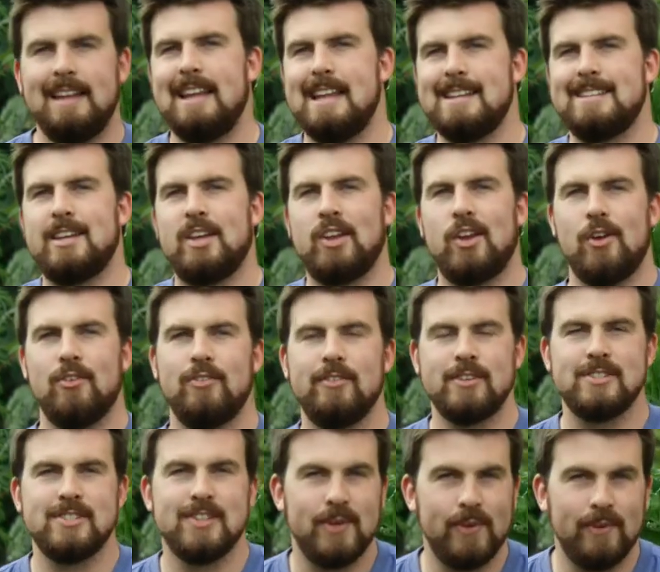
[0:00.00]
Let's head
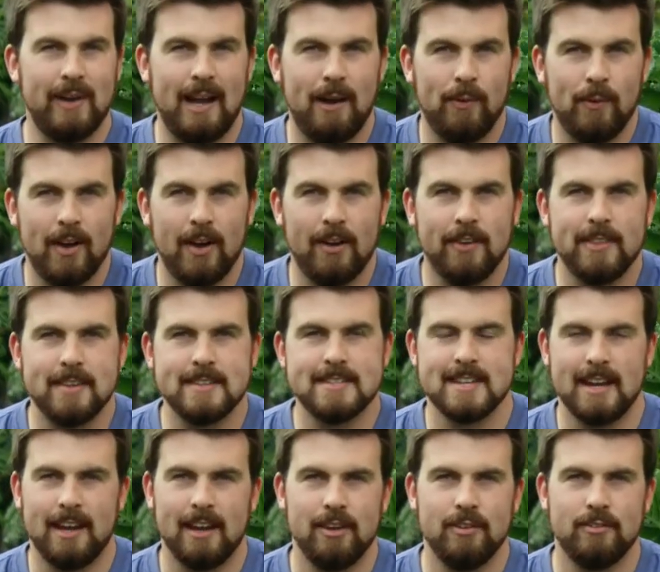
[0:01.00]
over to our other
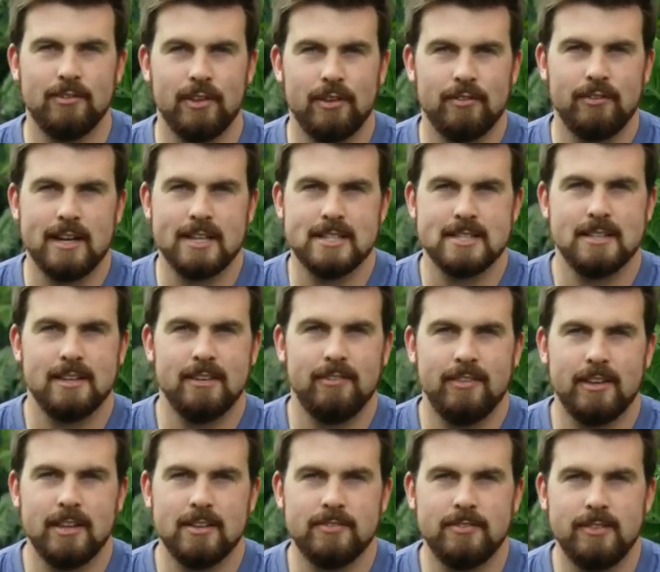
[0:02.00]
site for the rest of
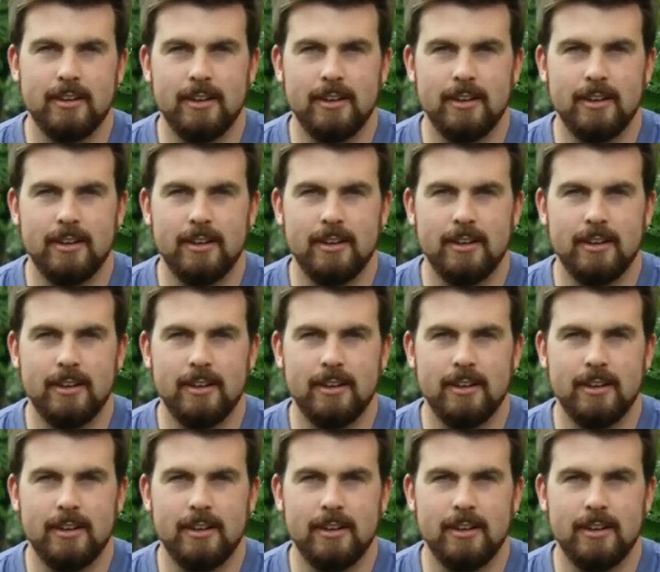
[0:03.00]
this